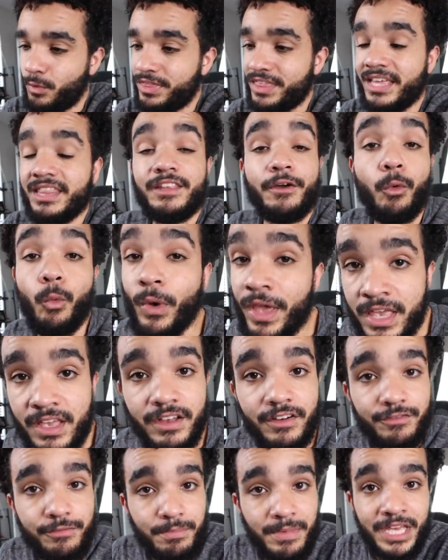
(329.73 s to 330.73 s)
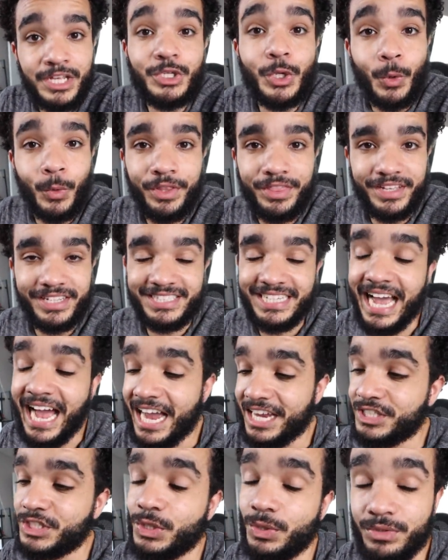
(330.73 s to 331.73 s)
Within the week of me doing this,
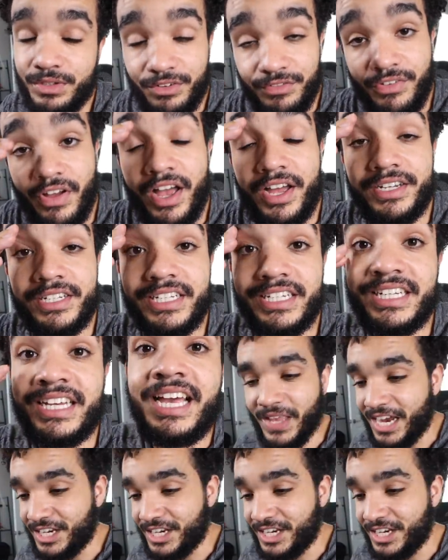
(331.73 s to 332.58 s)
I showed Devonda